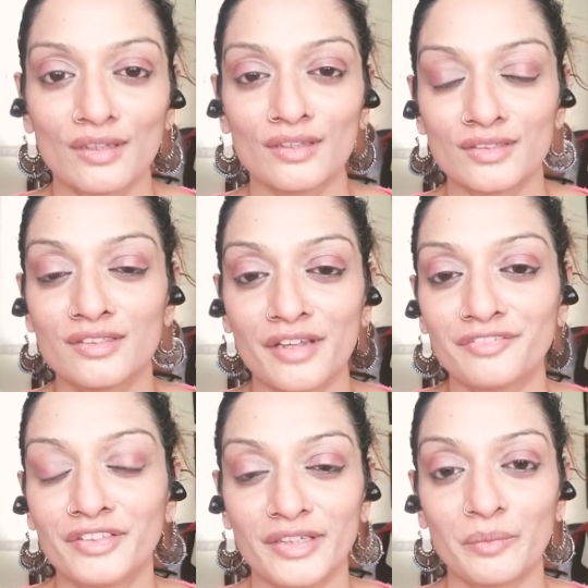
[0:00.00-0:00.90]
is
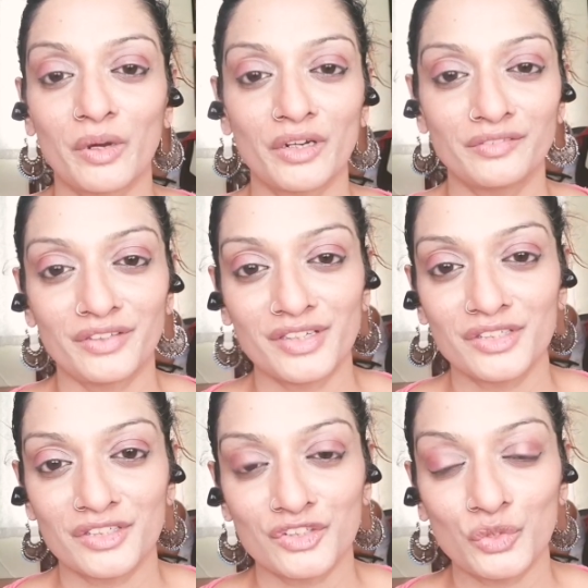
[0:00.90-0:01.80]
definitely one of the
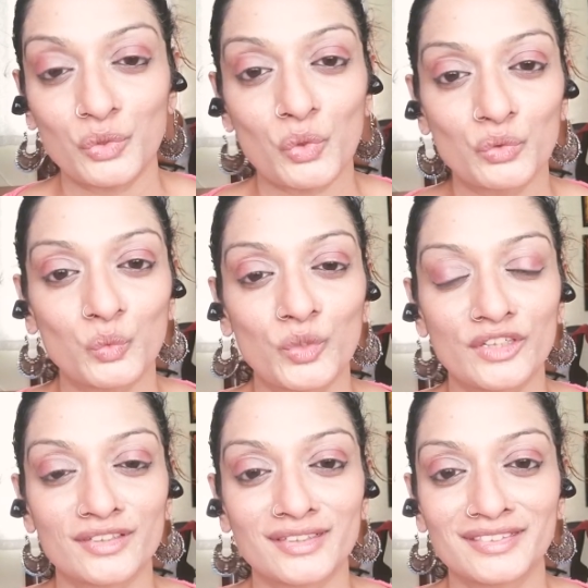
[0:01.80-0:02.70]
reasons you go to
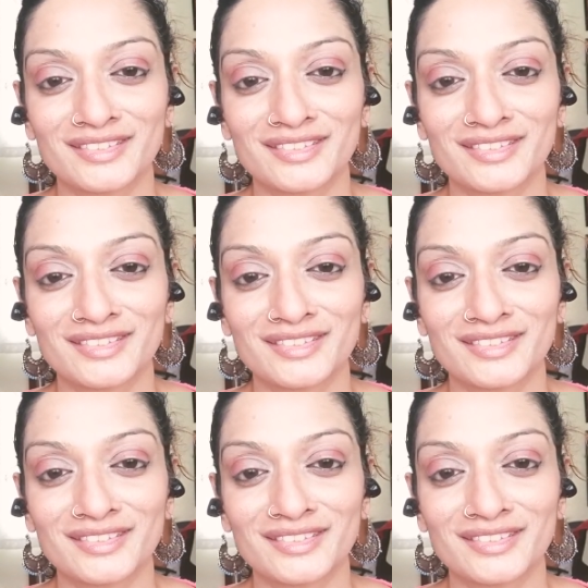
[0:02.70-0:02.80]
work.